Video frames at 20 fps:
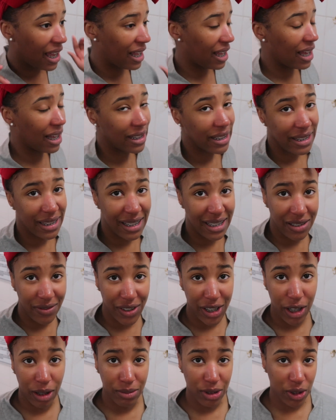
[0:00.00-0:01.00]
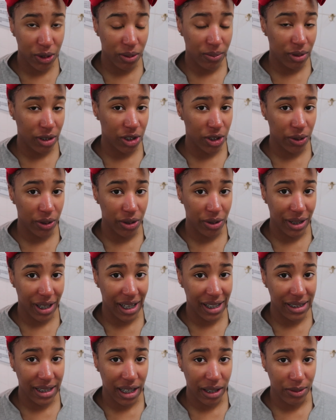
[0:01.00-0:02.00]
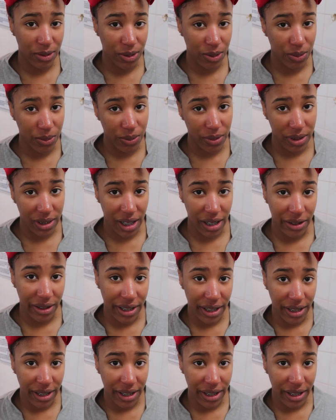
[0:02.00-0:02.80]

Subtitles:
And this video I'm just going to be showing you guys how to style